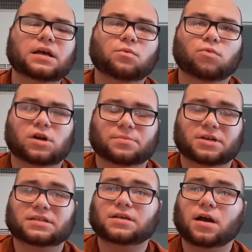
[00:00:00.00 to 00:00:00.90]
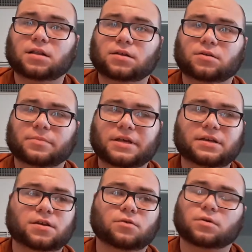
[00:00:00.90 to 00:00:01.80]
where I'm going to talk a little
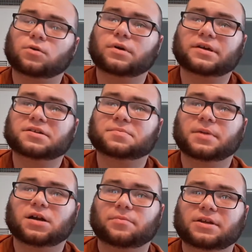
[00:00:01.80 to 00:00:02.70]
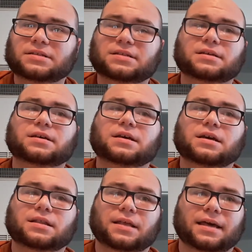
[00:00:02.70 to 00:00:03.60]
bit, do a quick experiment,
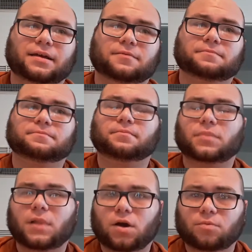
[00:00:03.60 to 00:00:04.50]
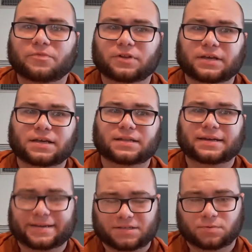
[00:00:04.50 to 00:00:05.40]
and then hopefully in the
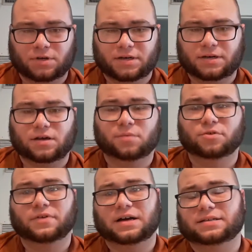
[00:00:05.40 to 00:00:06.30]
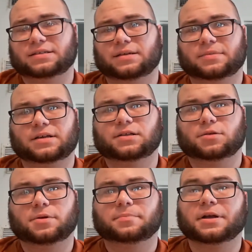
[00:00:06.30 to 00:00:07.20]
next one I'll move on to something a
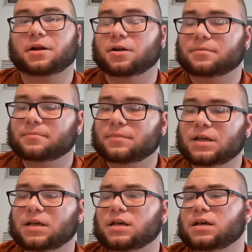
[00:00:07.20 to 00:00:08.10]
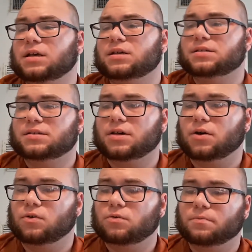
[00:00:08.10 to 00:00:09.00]
little bit bigger.
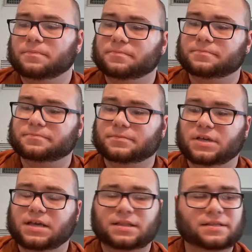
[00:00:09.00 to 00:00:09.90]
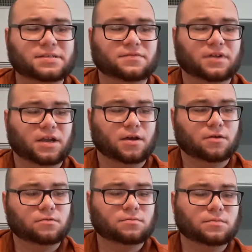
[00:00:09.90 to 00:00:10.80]
So in this
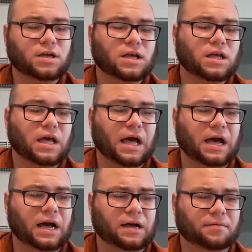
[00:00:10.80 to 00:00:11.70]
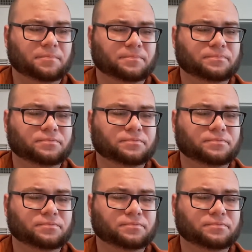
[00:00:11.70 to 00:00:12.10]
video, I